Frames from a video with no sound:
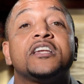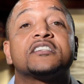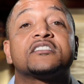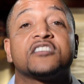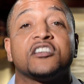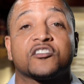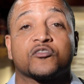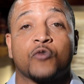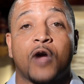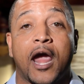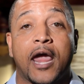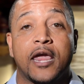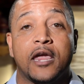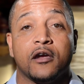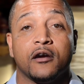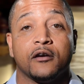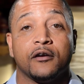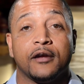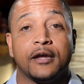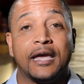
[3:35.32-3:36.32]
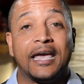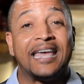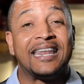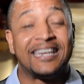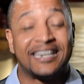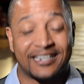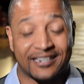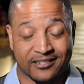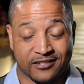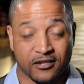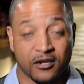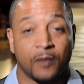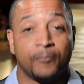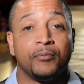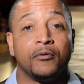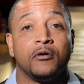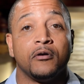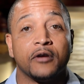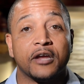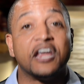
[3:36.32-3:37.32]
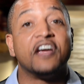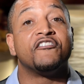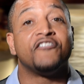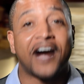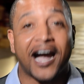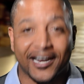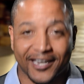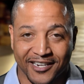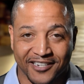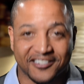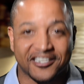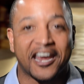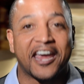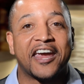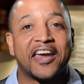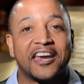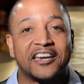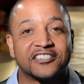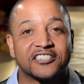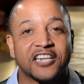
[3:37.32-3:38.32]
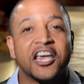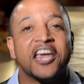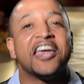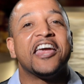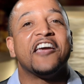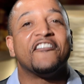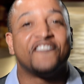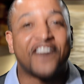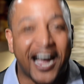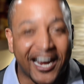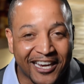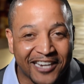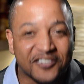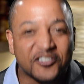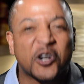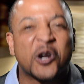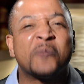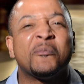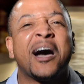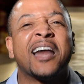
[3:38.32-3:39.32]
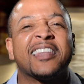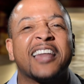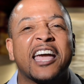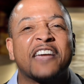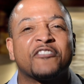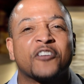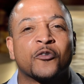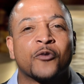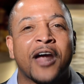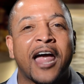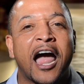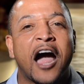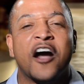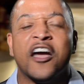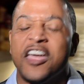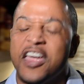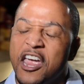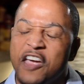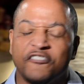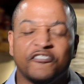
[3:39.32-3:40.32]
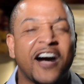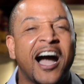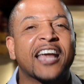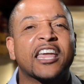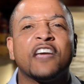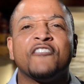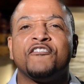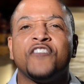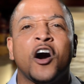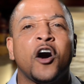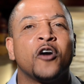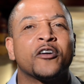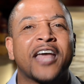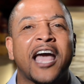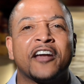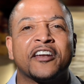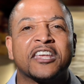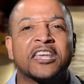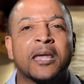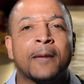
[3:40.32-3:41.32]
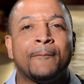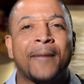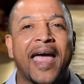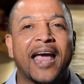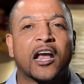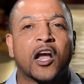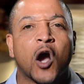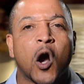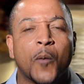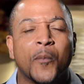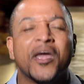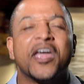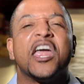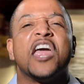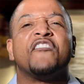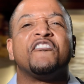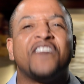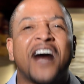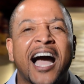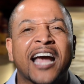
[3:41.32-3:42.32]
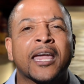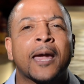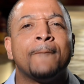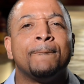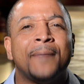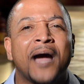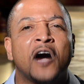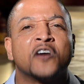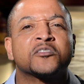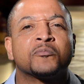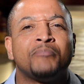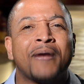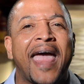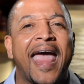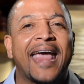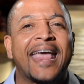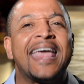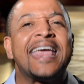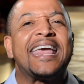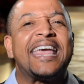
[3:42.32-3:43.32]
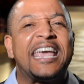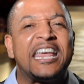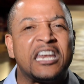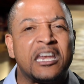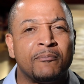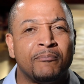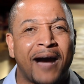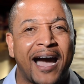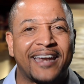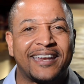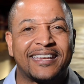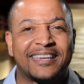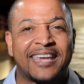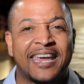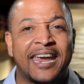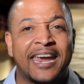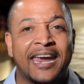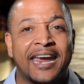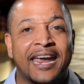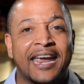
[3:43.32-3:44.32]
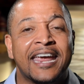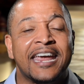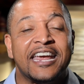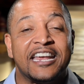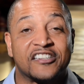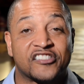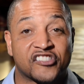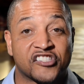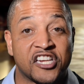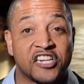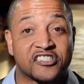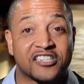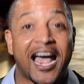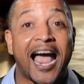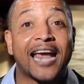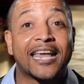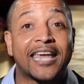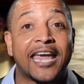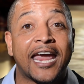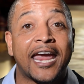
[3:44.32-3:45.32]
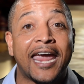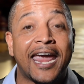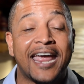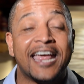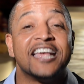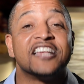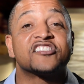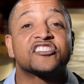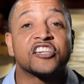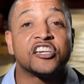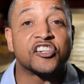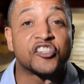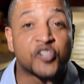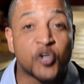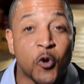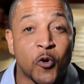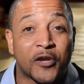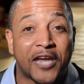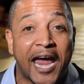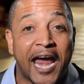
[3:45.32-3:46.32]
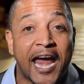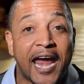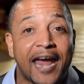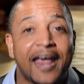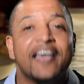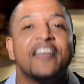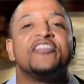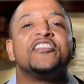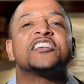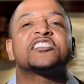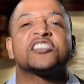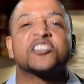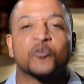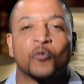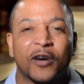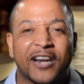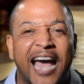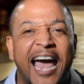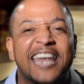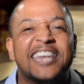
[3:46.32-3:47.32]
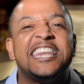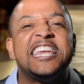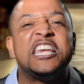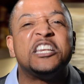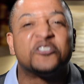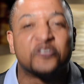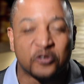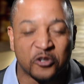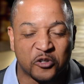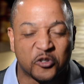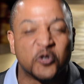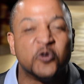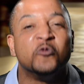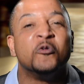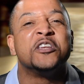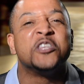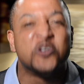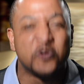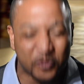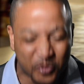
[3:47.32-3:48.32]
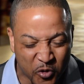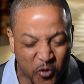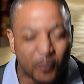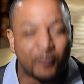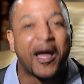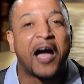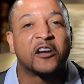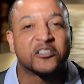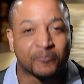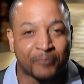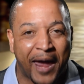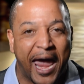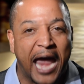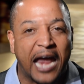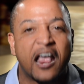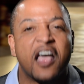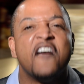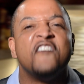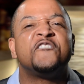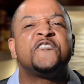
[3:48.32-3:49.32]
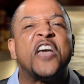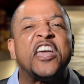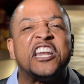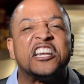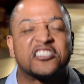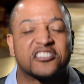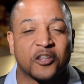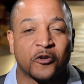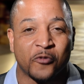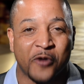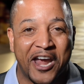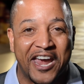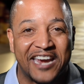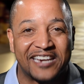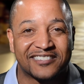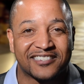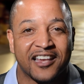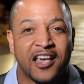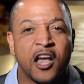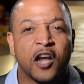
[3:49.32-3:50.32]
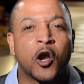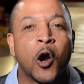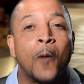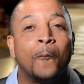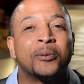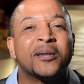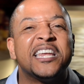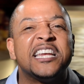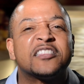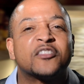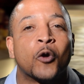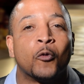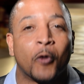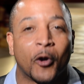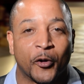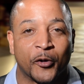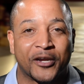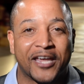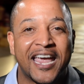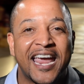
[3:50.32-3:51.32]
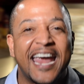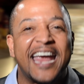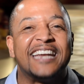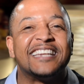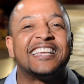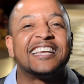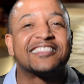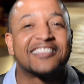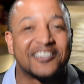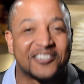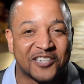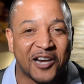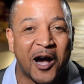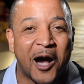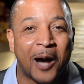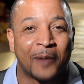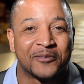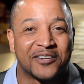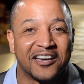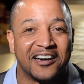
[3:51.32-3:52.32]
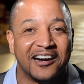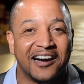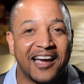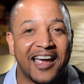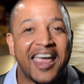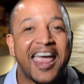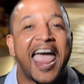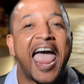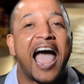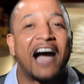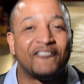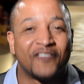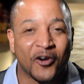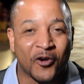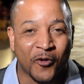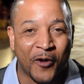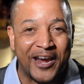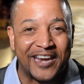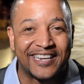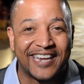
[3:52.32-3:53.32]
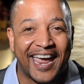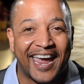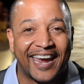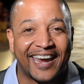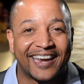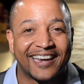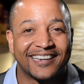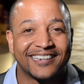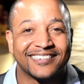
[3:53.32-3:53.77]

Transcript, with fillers: is this right here, and it is simple. If I can change, if I can turn my life around, if I can fall down and get back up, if I can bounce back, anybody can. And since I can, since you can, this is what I need you to do when you do bounce back. Finish the race, complete the work, and get the job done. Have a great day.